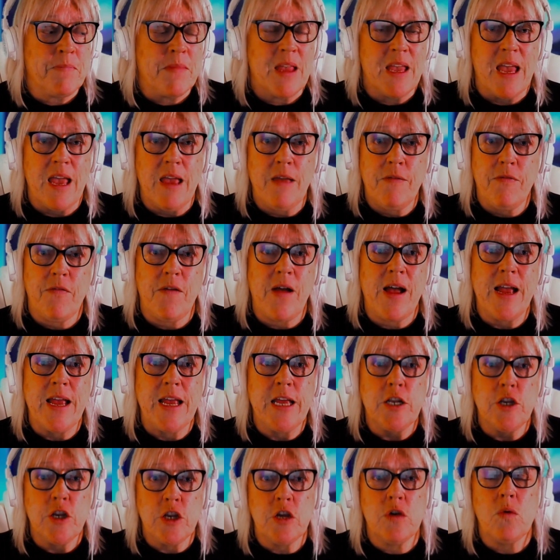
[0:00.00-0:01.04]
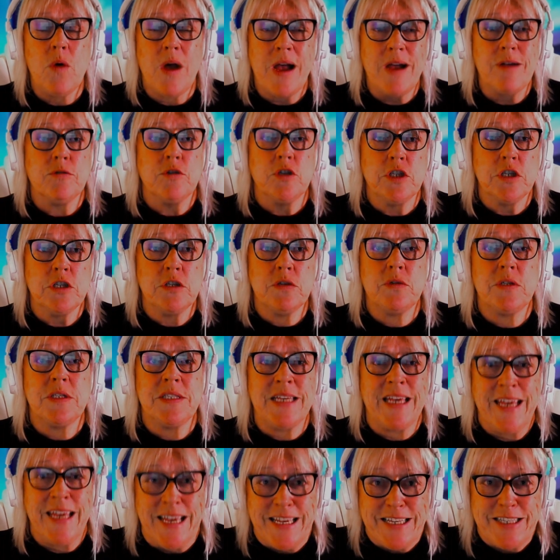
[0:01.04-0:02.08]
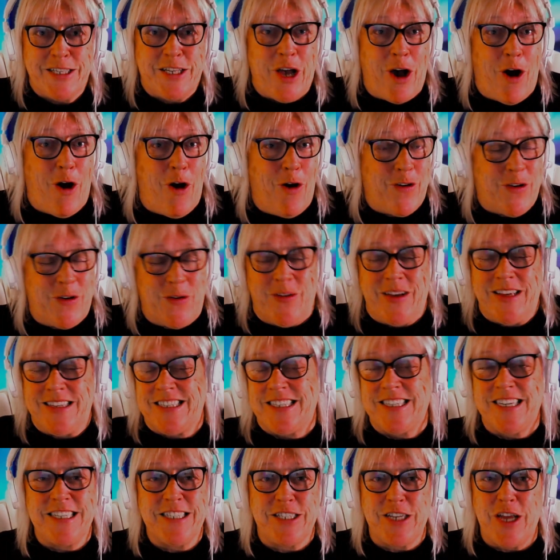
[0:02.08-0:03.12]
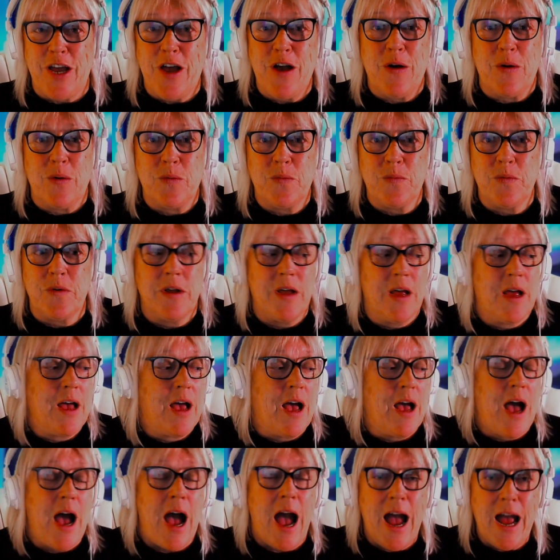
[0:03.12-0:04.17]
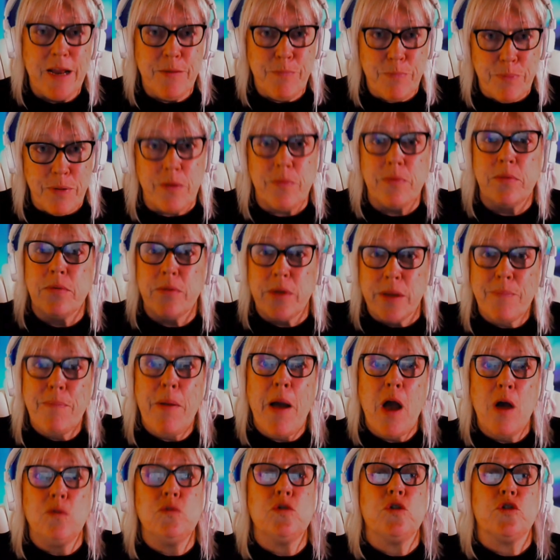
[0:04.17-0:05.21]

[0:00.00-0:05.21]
If I knew how to use TikTok, which I don't, I'd probably post